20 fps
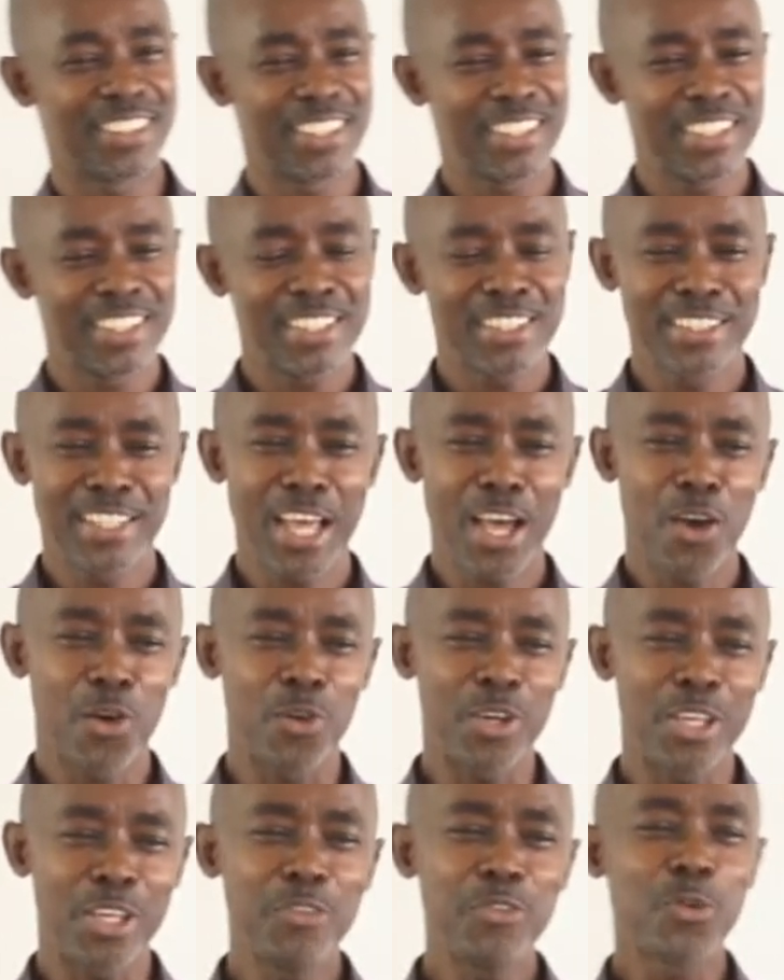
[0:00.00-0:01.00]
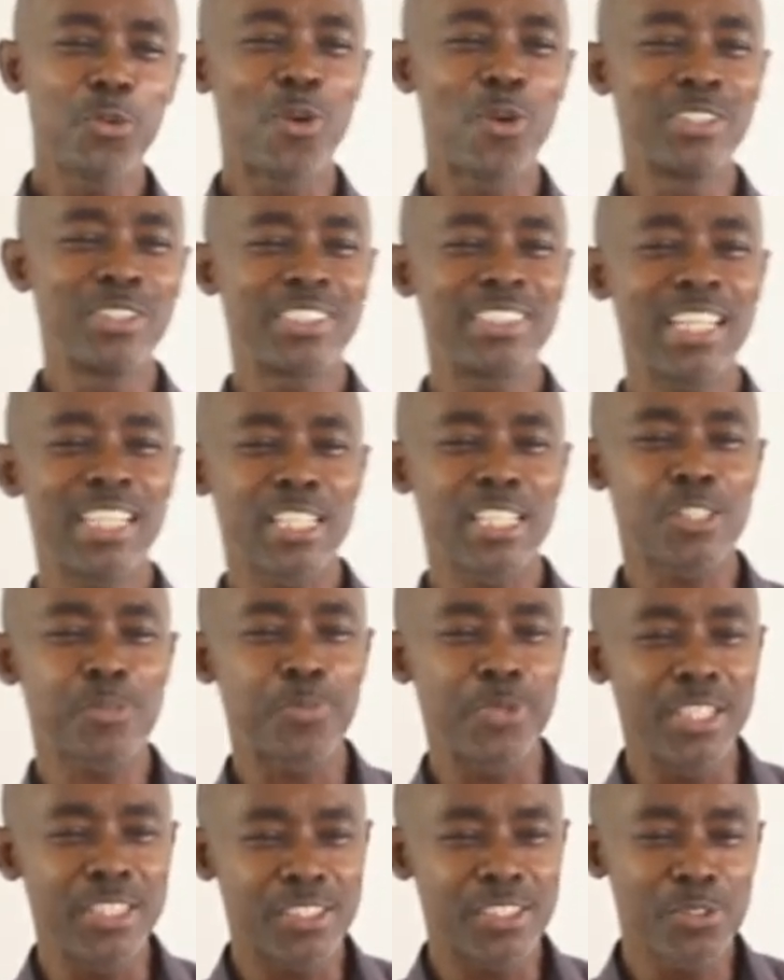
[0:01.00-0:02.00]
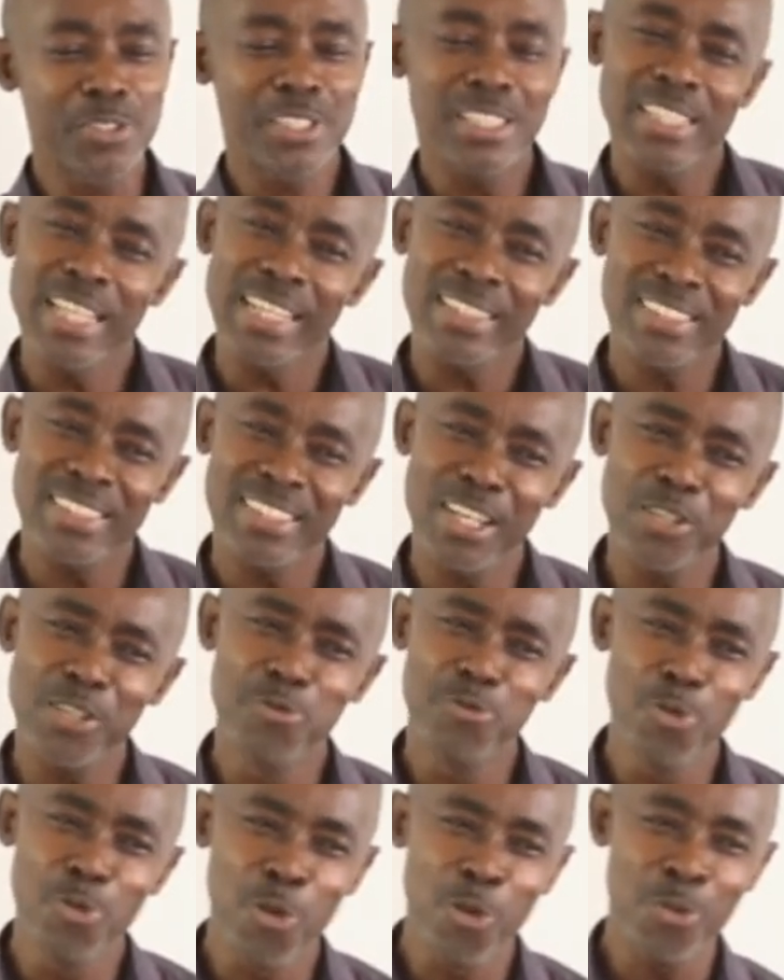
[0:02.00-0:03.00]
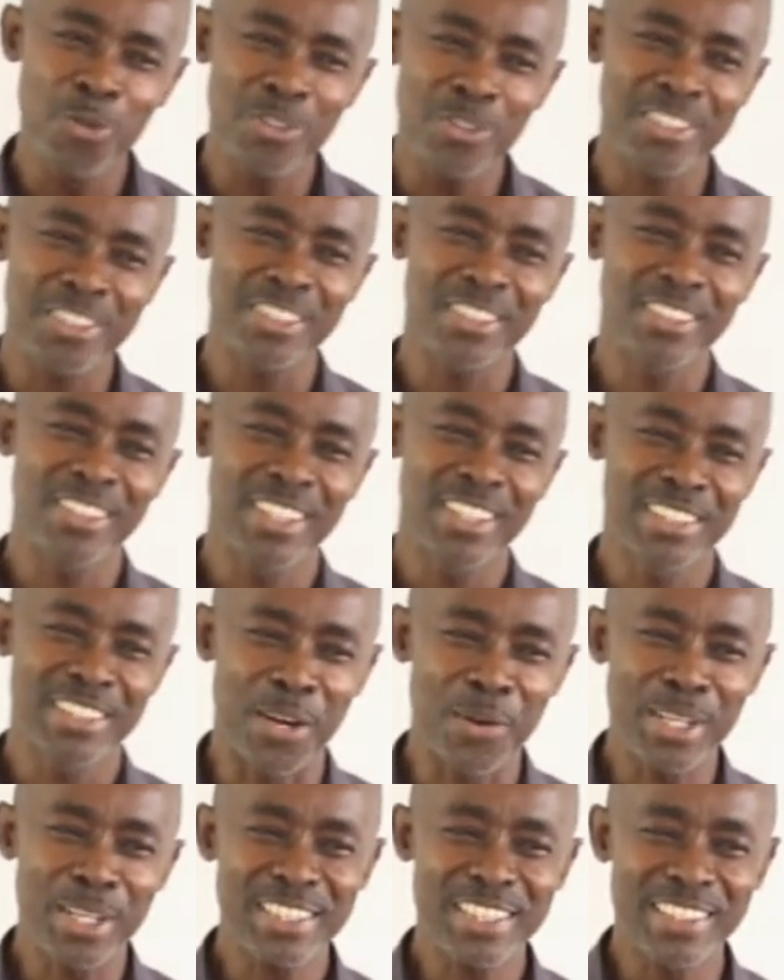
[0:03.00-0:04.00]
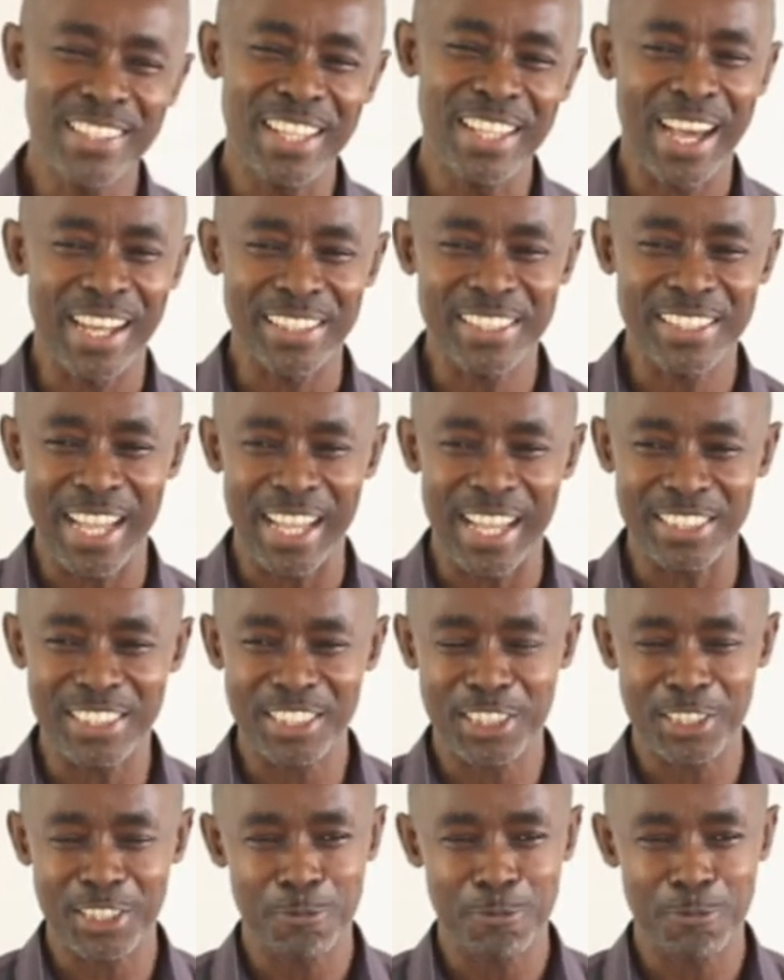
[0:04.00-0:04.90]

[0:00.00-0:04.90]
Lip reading: Now, if you consider the speed, you see that there's no direction attached.